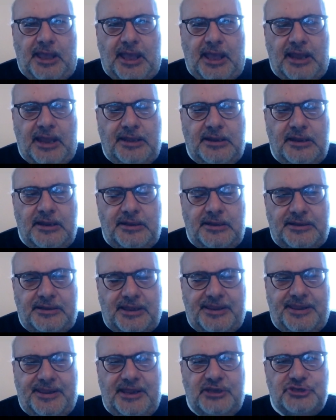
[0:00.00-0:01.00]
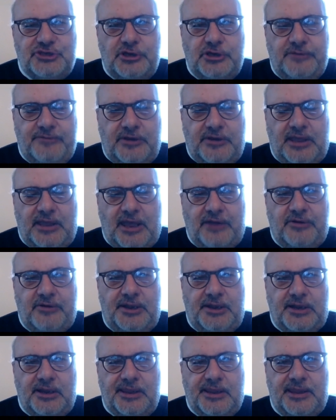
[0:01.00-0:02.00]
And the taxation of
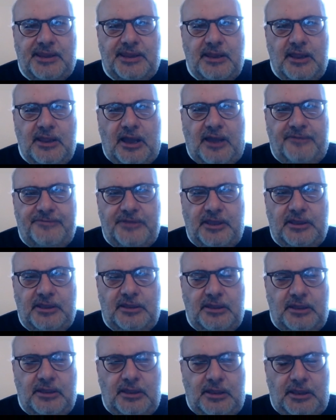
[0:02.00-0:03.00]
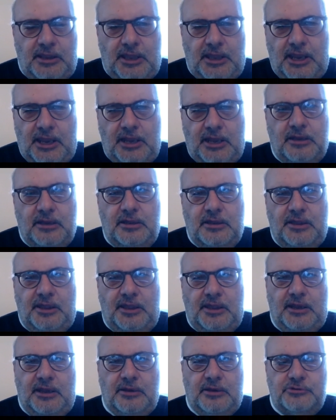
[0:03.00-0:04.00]
inheritance, I think, in
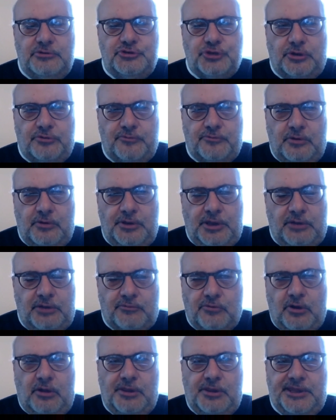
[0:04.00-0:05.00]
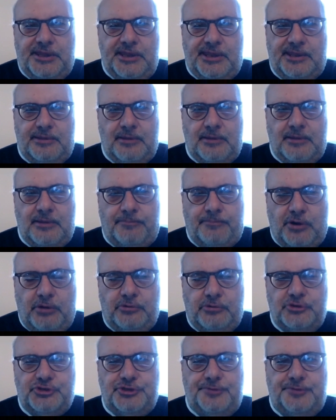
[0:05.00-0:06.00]
Rawls's
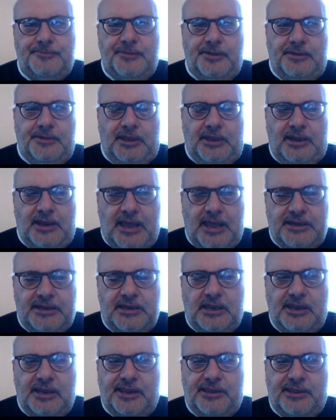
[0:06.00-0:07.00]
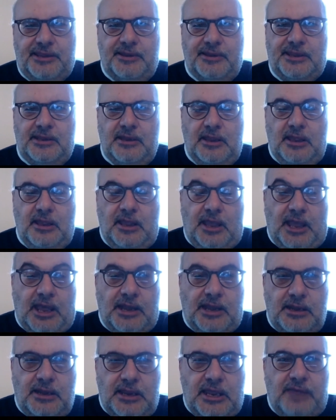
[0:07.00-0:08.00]
approach, in Atkinson's,
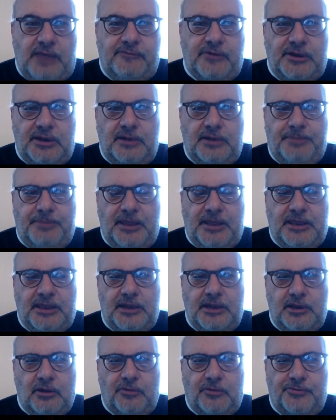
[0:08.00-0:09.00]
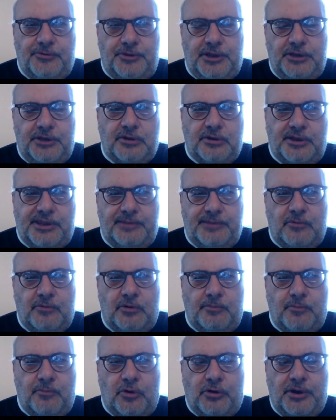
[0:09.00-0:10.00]
and even in Piketty, although he talks
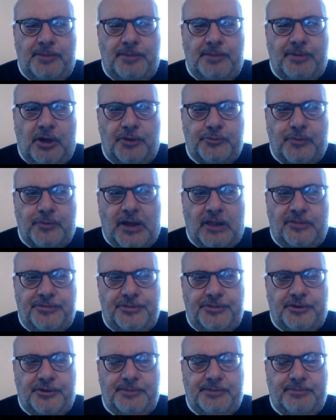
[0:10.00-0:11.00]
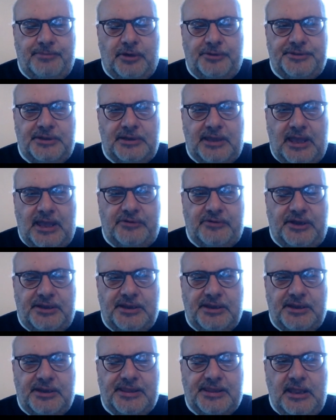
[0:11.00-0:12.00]
more about wealth, not about
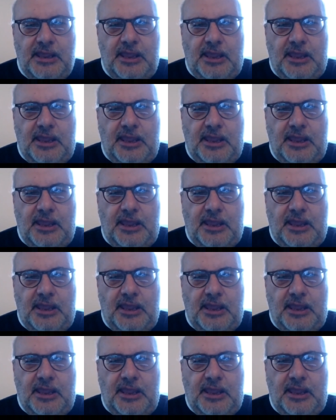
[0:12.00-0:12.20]
inheritance,